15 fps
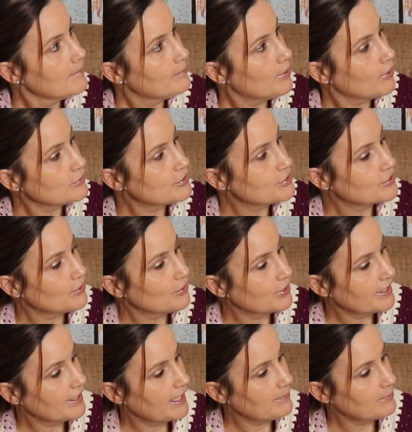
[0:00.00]
poncho
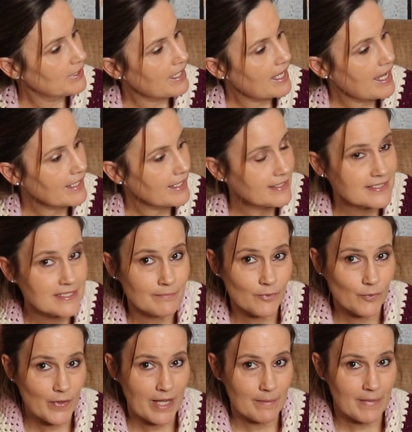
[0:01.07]
capelet. I like to
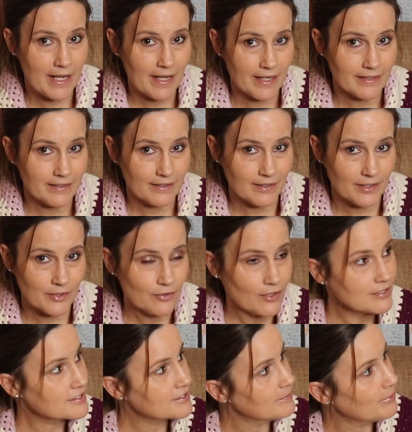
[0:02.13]
wear mine
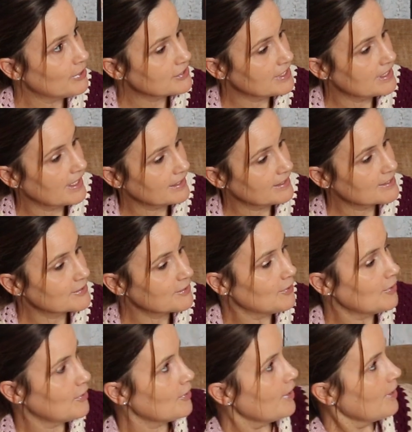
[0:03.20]
across the body like
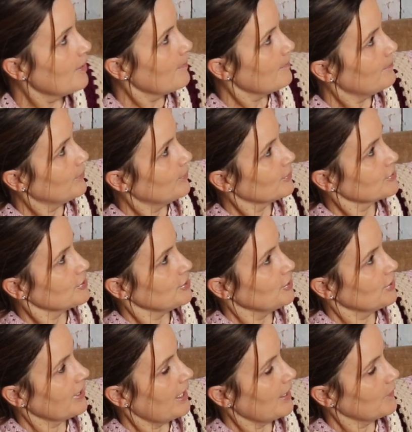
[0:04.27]
so, but
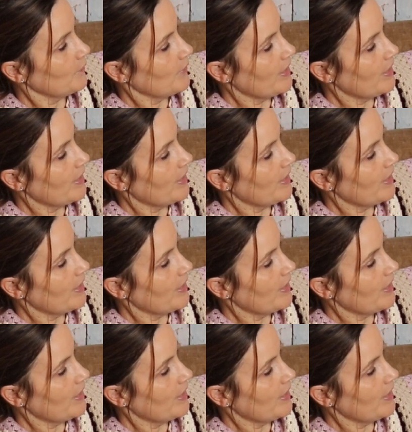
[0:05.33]
you can